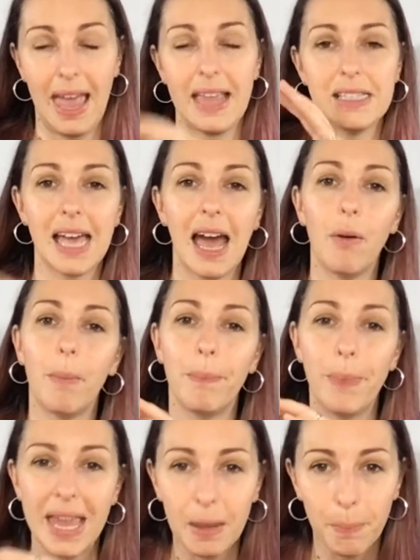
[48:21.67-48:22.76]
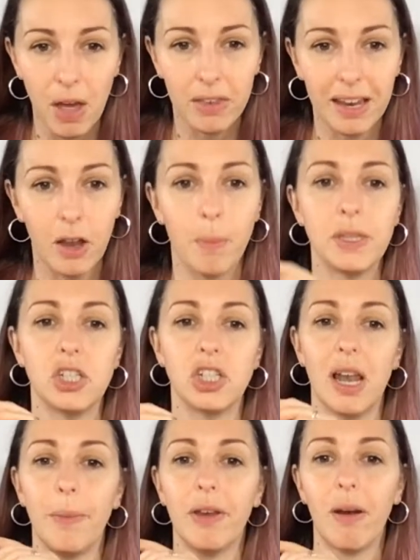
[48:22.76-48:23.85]
Enter our big birthday competition.
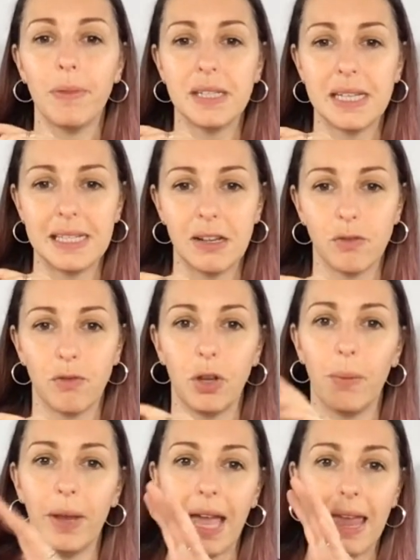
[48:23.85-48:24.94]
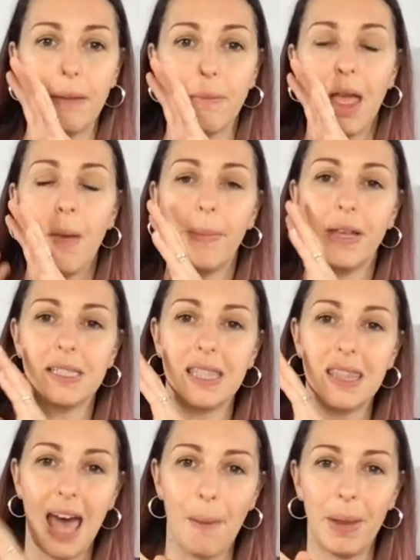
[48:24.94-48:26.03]
Let me grab the details for you again, because
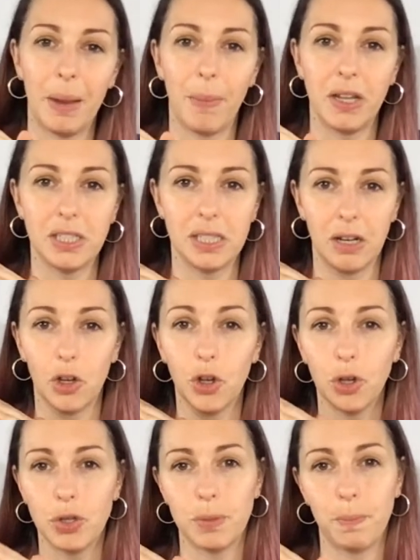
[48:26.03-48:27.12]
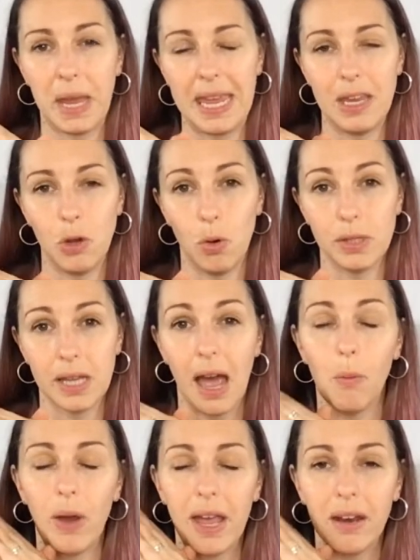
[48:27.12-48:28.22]
that big bundle could be yours,
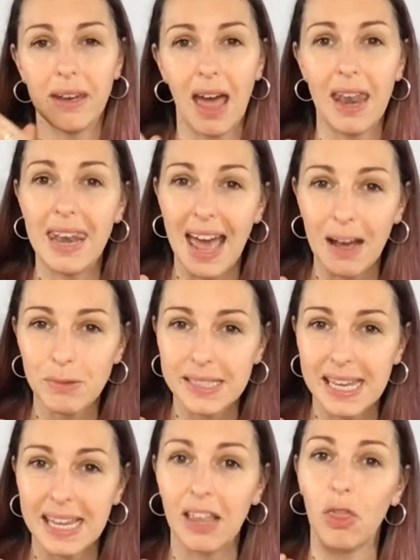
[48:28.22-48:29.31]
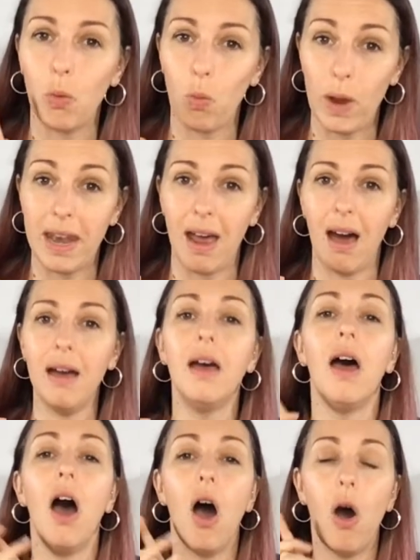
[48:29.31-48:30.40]
and we are announcing the winner
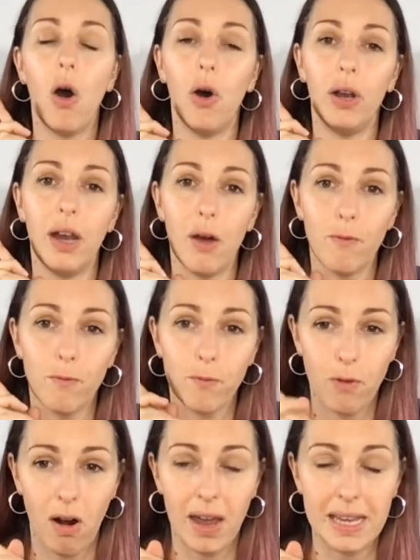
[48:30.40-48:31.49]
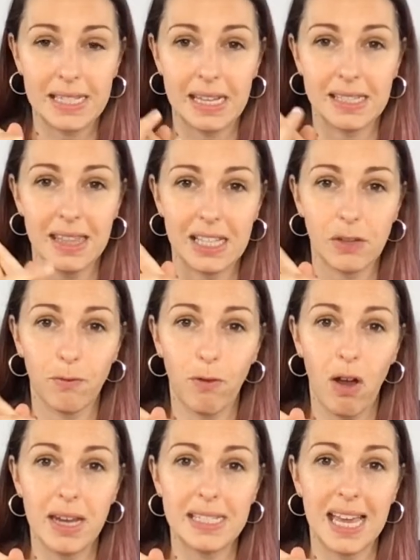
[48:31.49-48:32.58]
on Friday, so that's
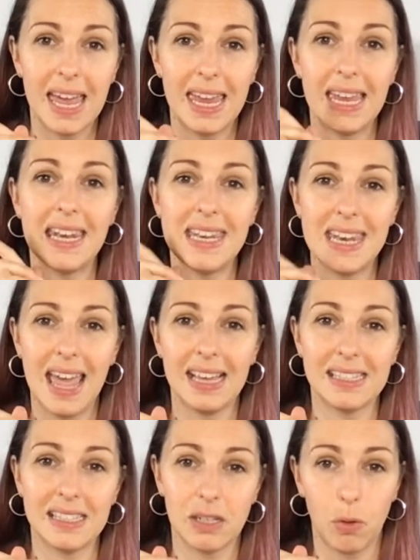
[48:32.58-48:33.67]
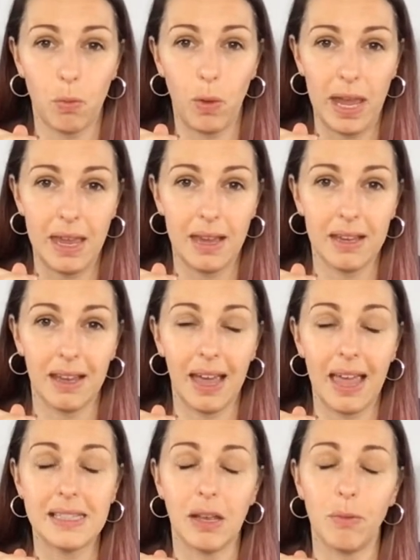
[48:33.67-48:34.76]
Friday next week.
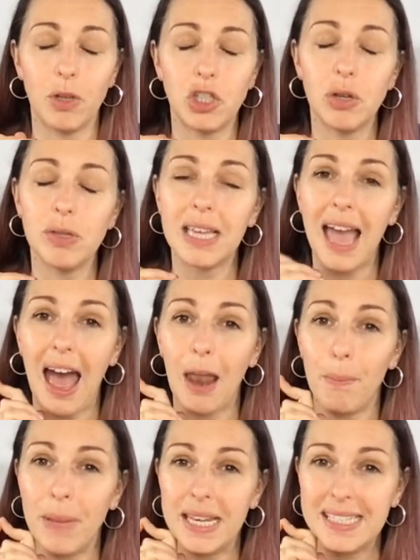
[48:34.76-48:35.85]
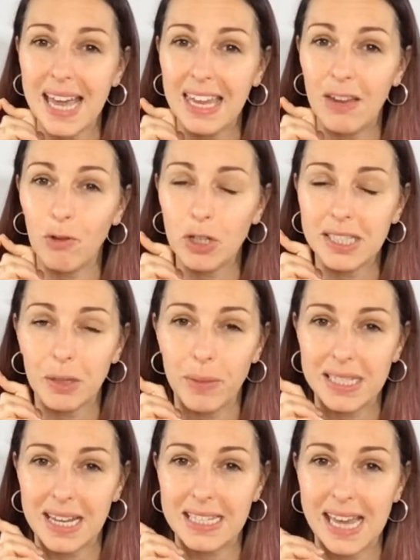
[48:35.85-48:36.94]
Okay, so we're choosing it at midday. You've got until
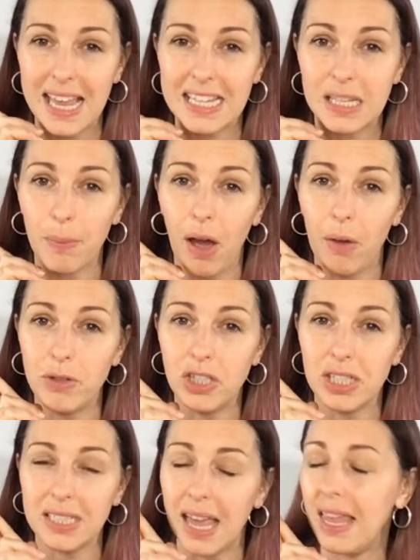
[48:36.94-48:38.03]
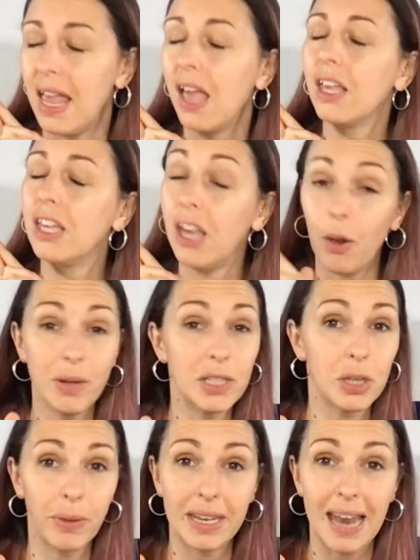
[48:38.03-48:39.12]
midday to enter, but I would just say go and
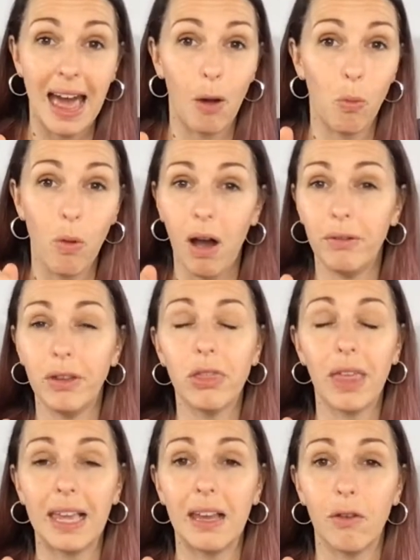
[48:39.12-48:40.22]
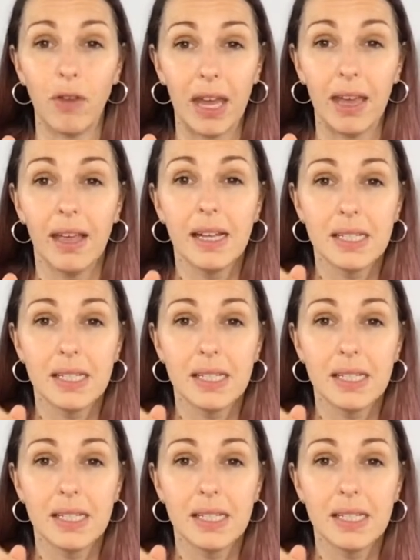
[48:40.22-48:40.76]
do it now while you think of it.